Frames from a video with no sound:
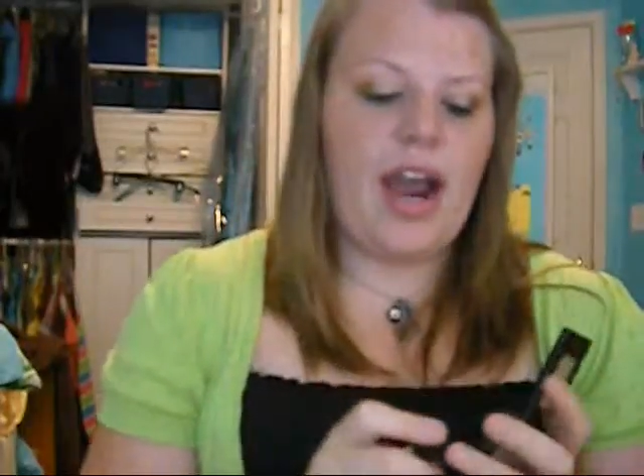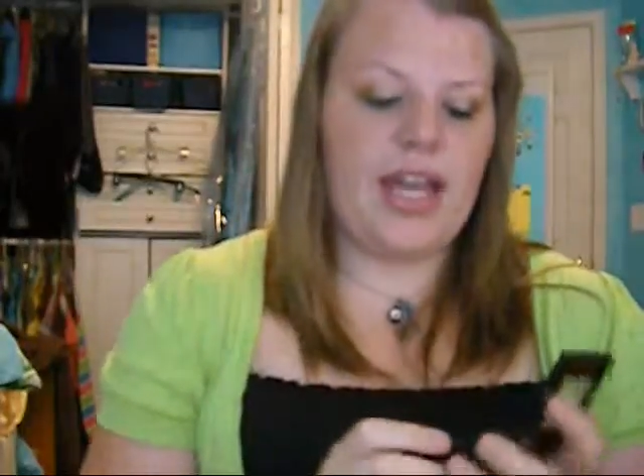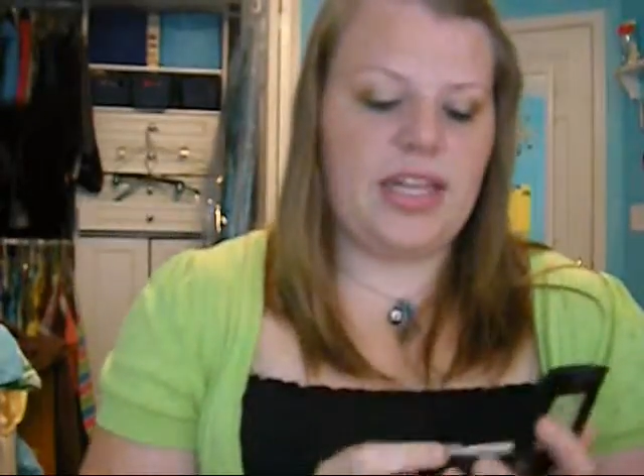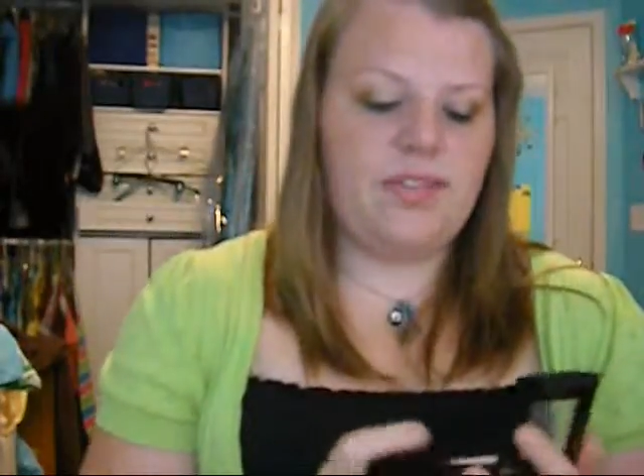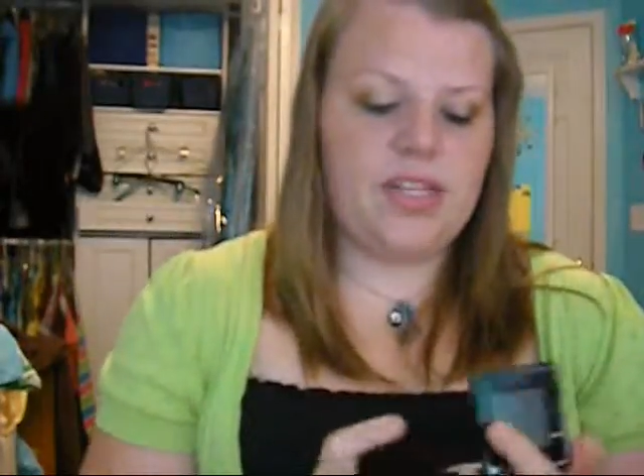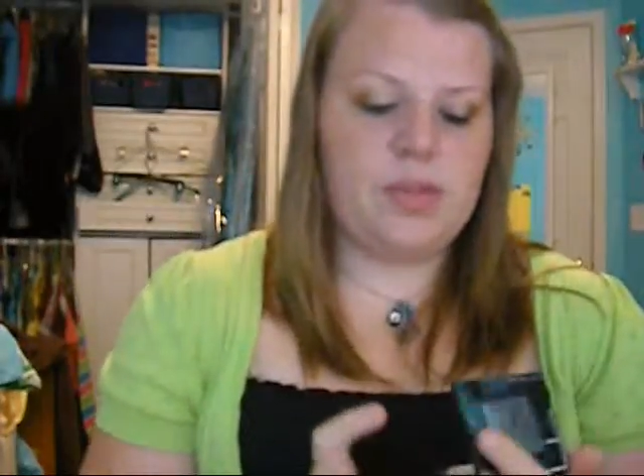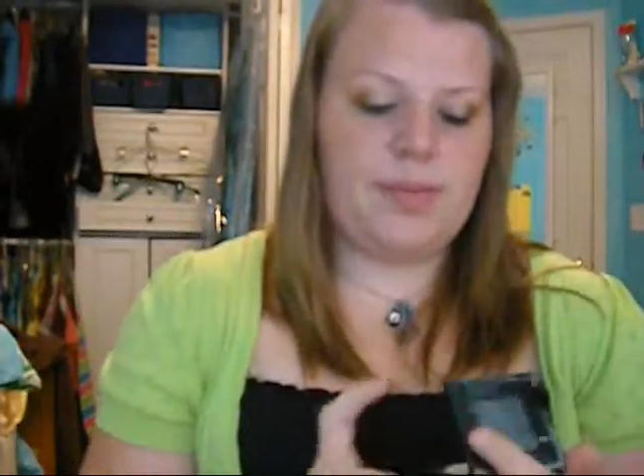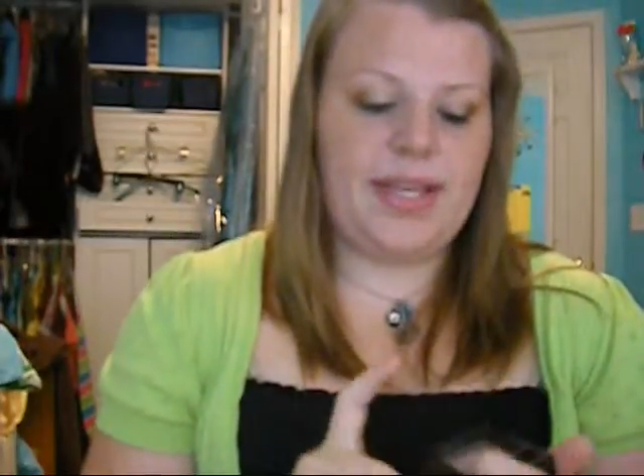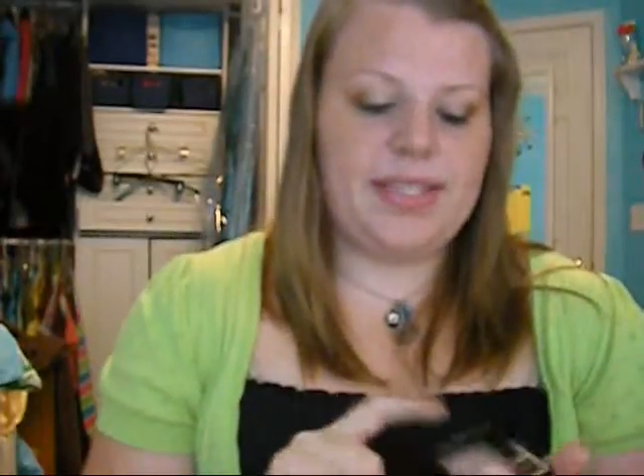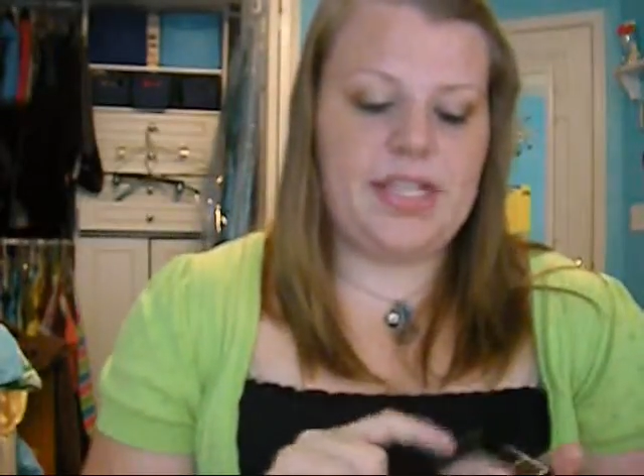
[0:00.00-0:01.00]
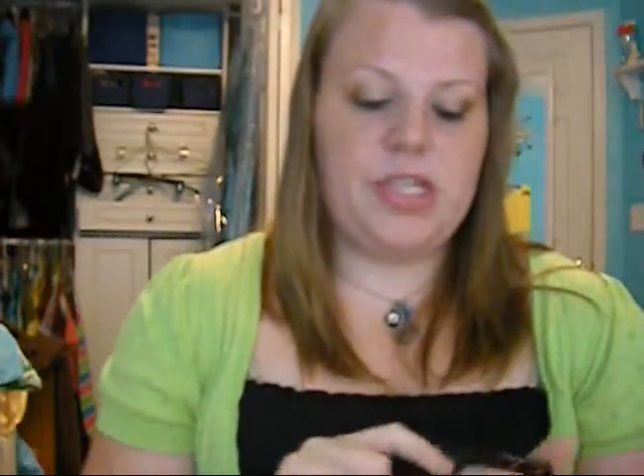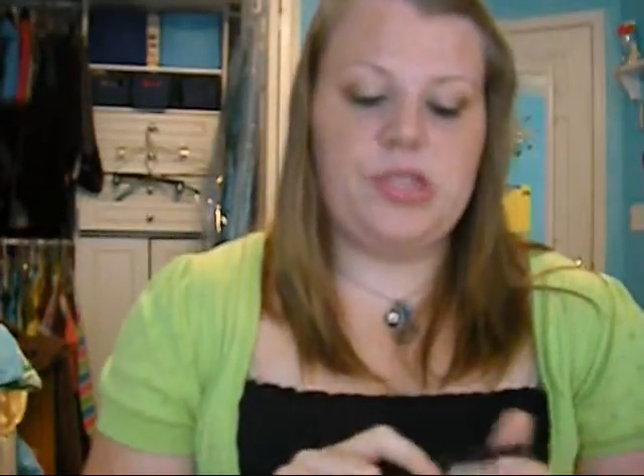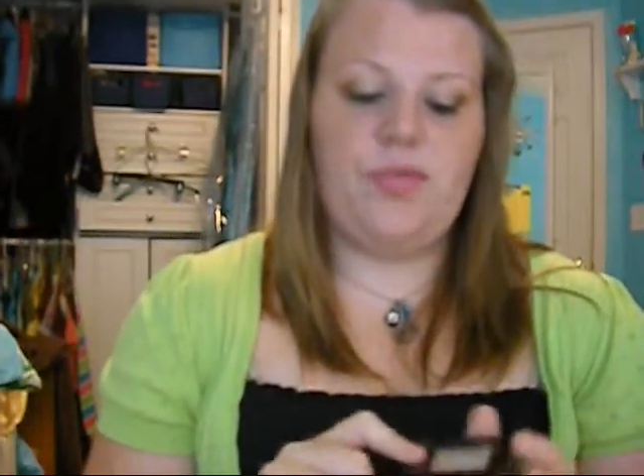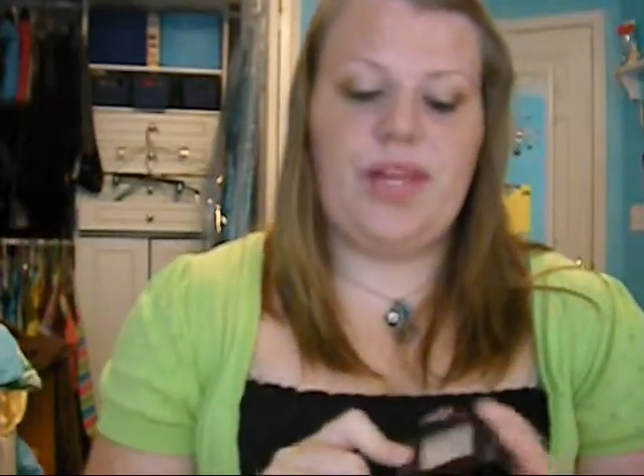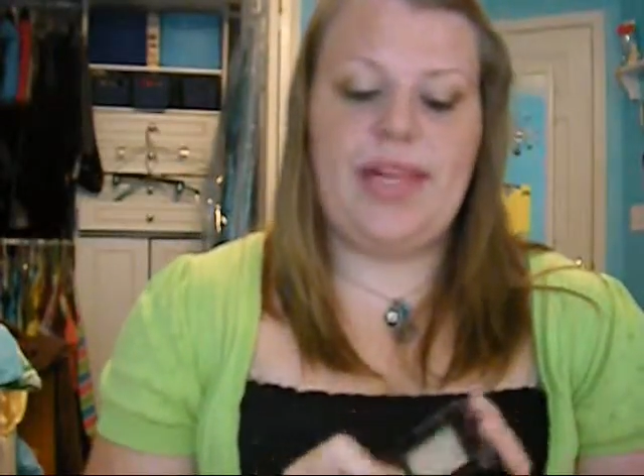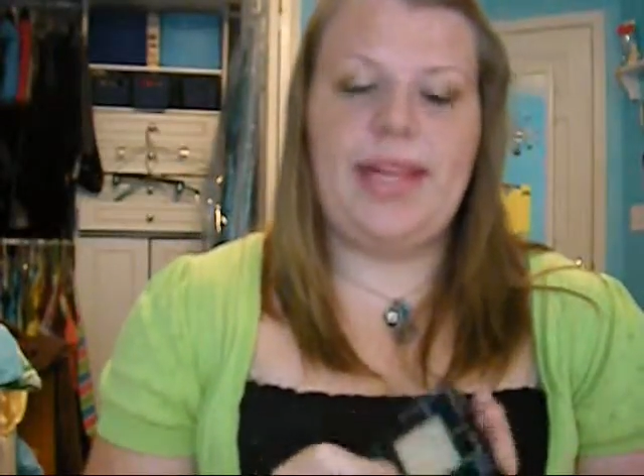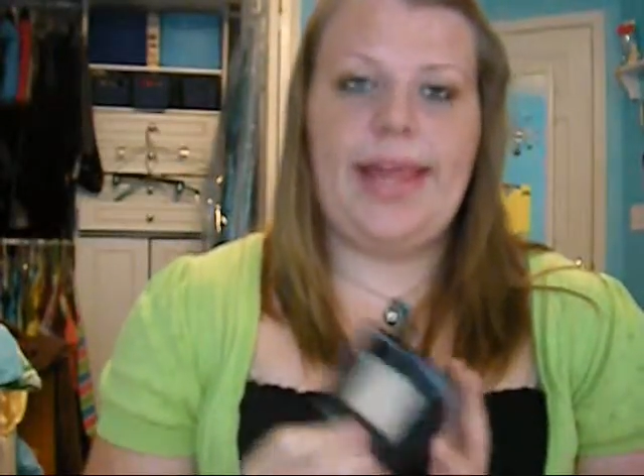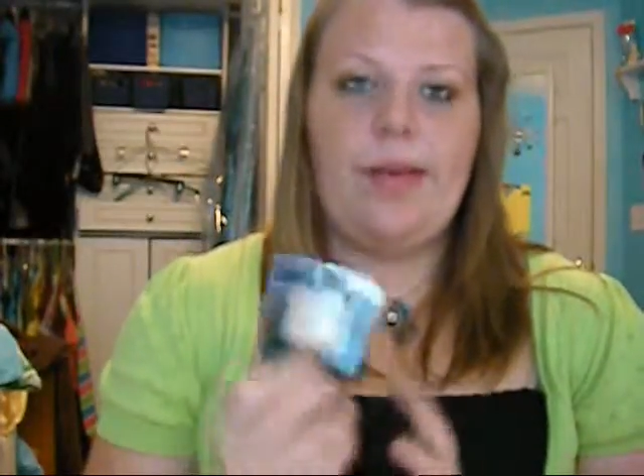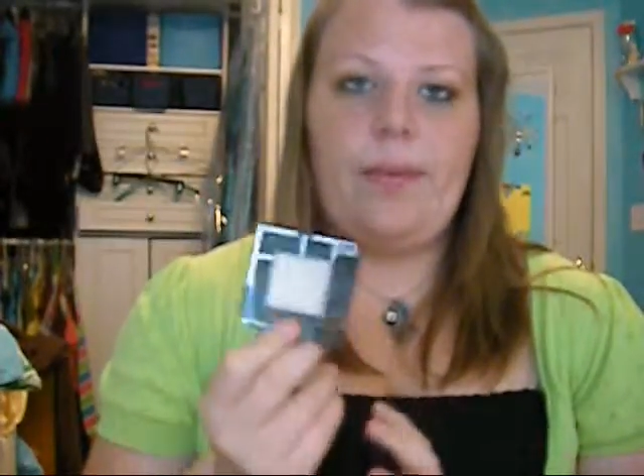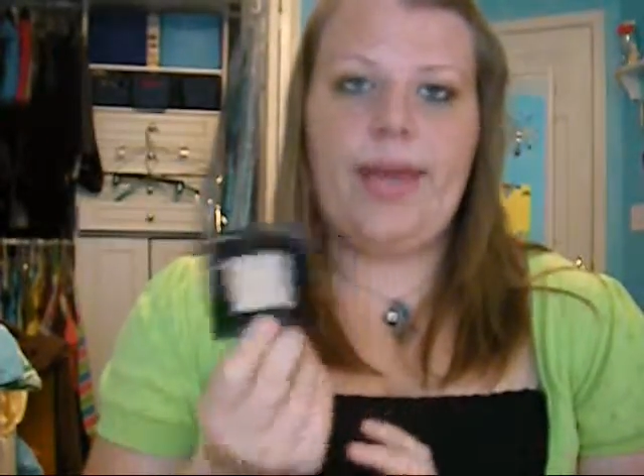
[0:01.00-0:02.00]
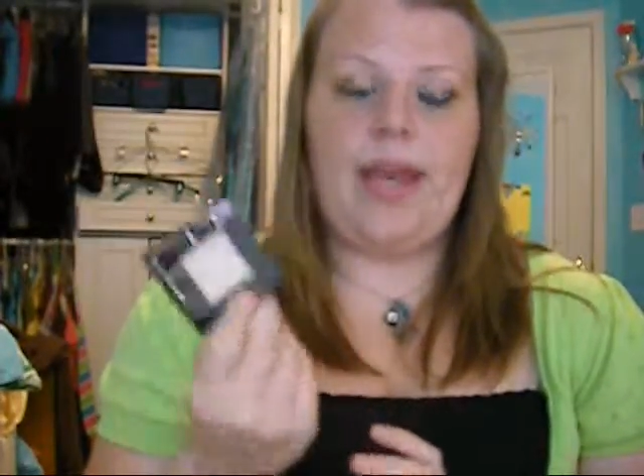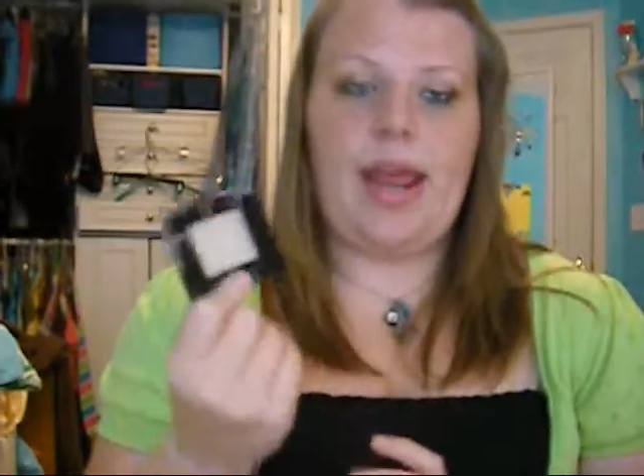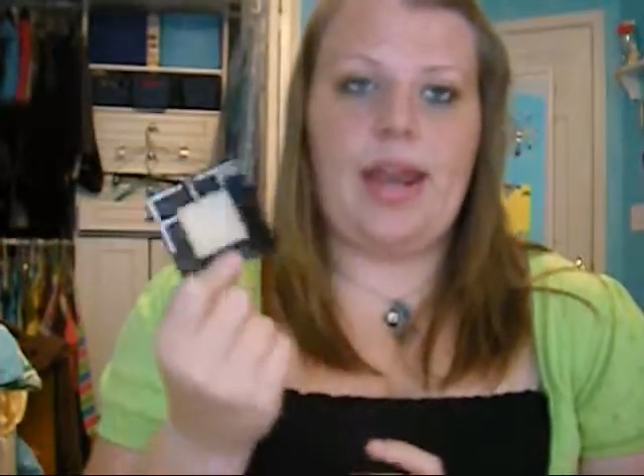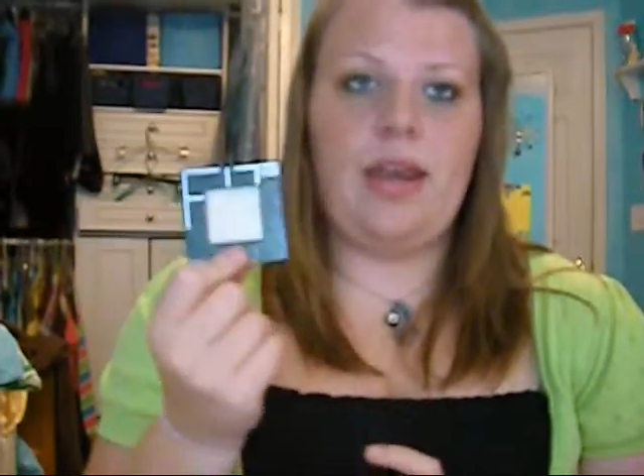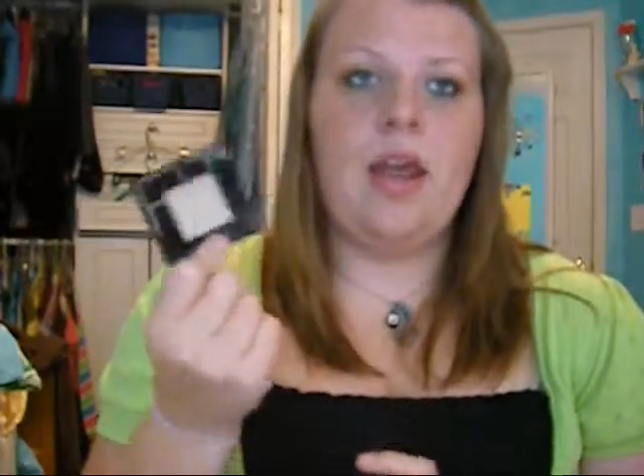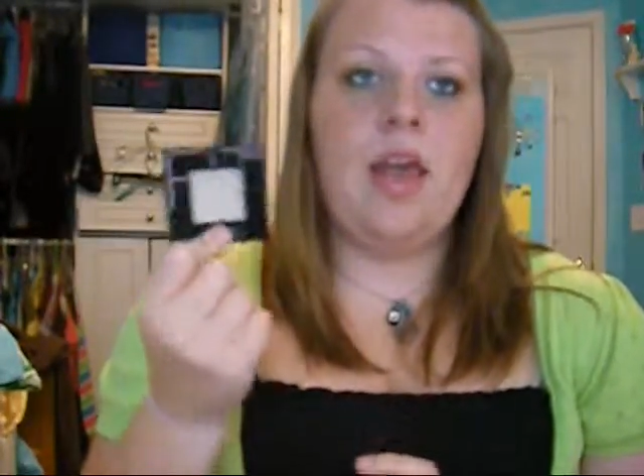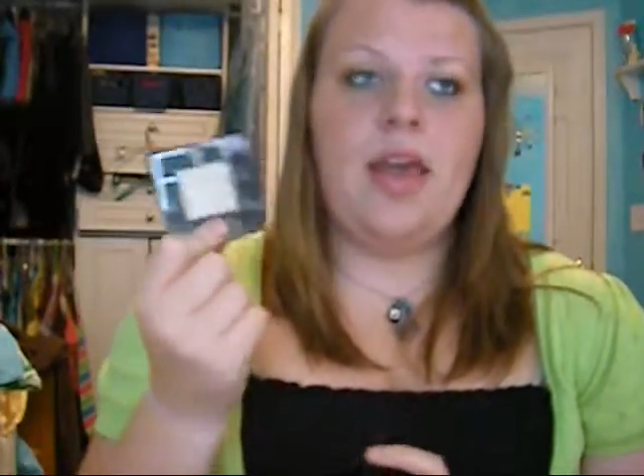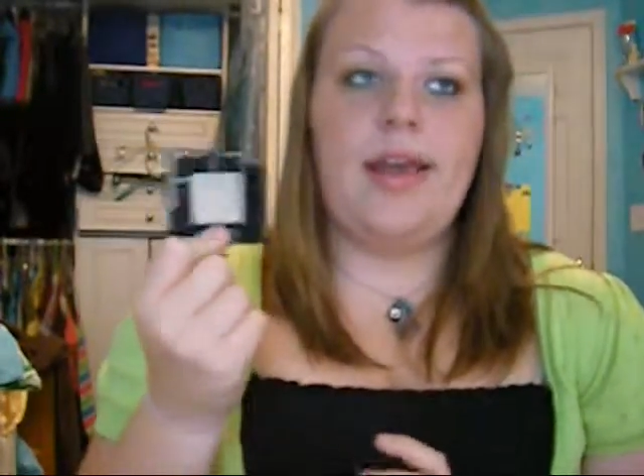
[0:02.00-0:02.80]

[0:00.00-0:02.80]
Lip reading: I love this one because it is really lightweight and